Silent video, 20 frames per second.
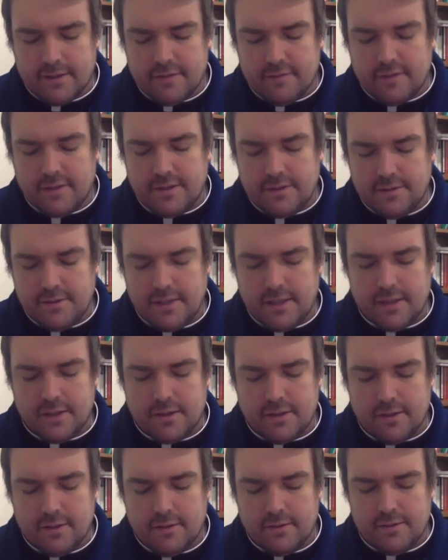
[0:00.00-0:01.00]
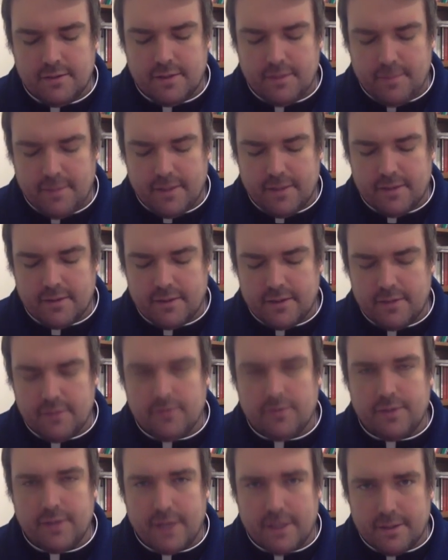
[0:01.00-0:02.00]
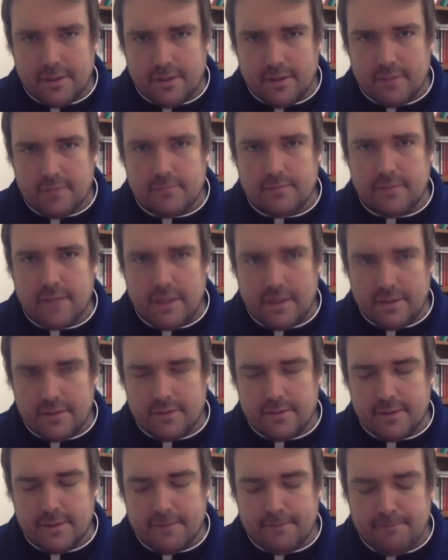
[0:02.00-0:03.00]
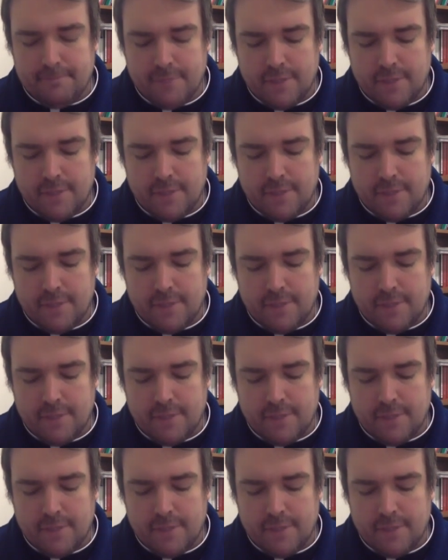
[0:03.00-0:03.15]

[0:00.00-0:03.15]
If I do not go, the Paraclete will not come." Hallelujah.